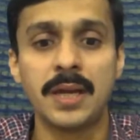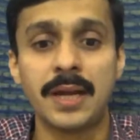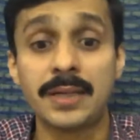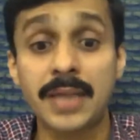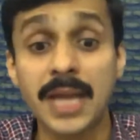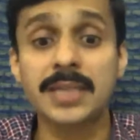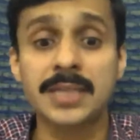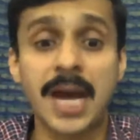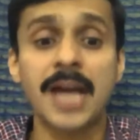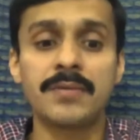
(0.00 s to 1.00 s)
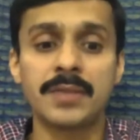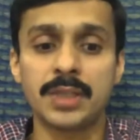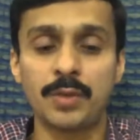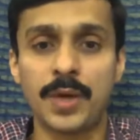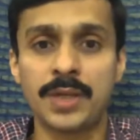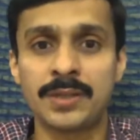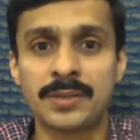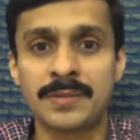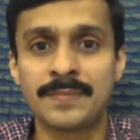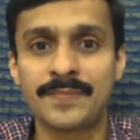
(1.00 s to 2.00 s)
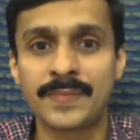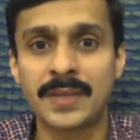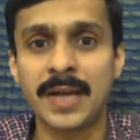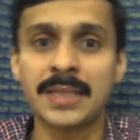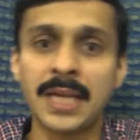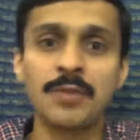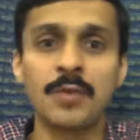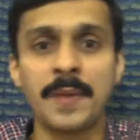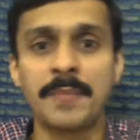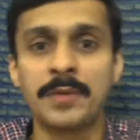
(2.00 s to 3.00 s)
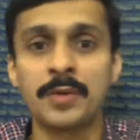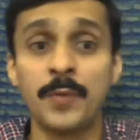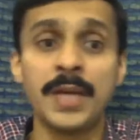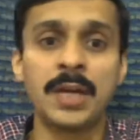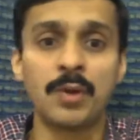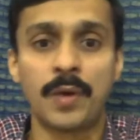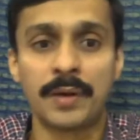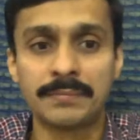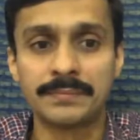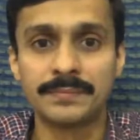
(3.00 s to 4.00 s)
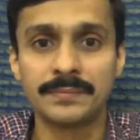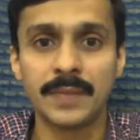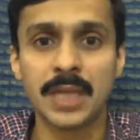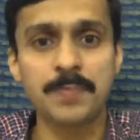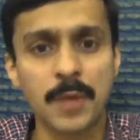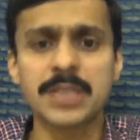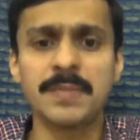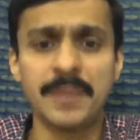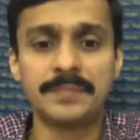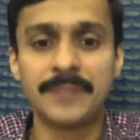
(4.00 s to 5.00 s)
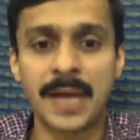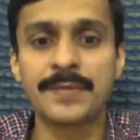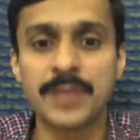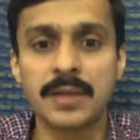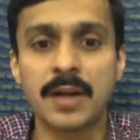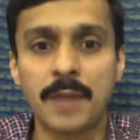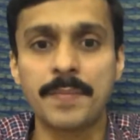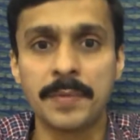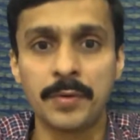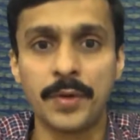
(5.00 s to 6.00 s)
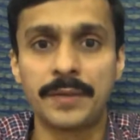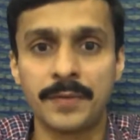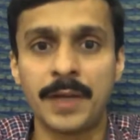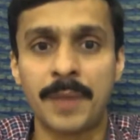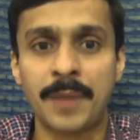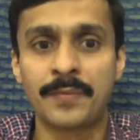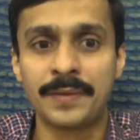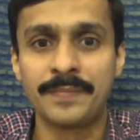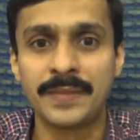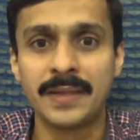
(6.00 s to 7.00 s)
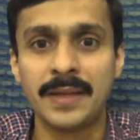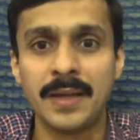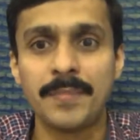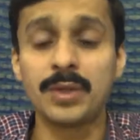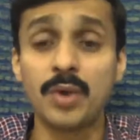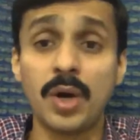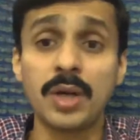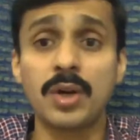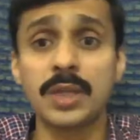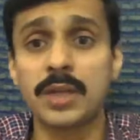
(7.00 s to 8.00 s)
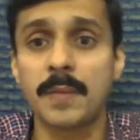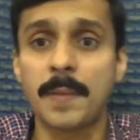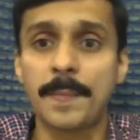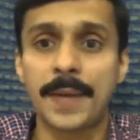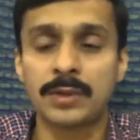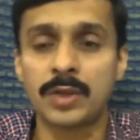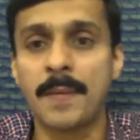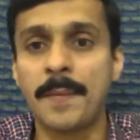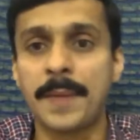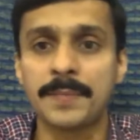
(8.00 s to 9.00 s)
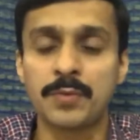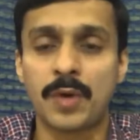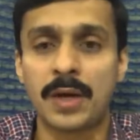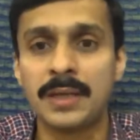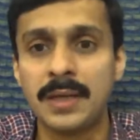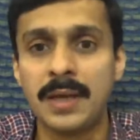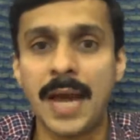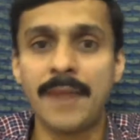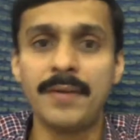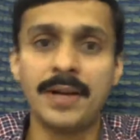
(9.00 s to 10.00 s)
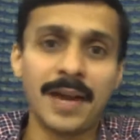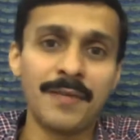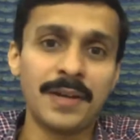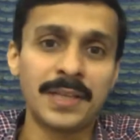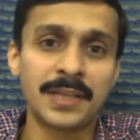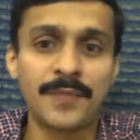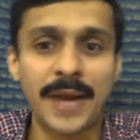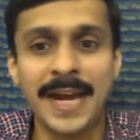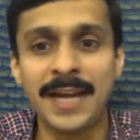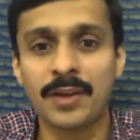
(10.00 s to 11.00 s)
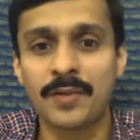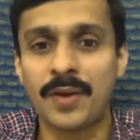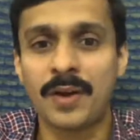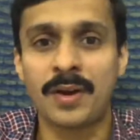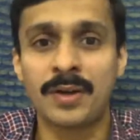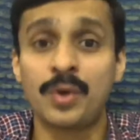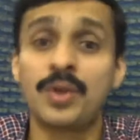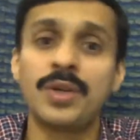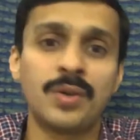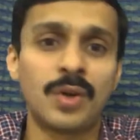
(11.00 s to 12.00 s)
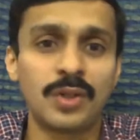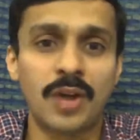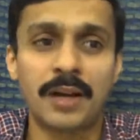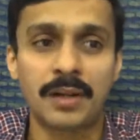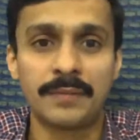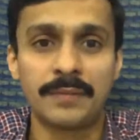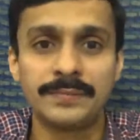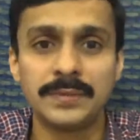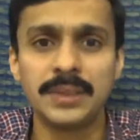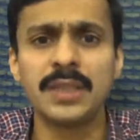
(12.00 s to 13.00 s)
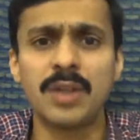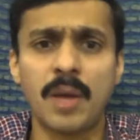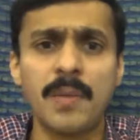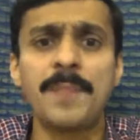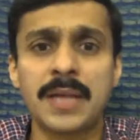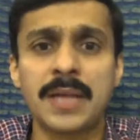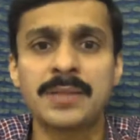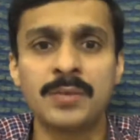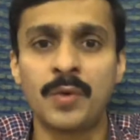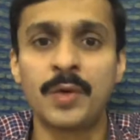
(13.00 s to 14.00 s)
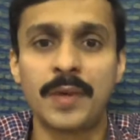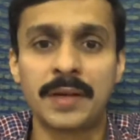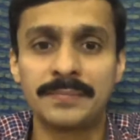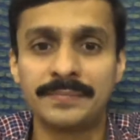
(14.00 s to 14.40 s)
take charge of the situations, right? Then you will be able to win it over. It's possible. I've seen a lot of people do it very powerfully. But don't go the normal path. Normal path means what? I will either fight or don't talk at all. Normal paths won't work.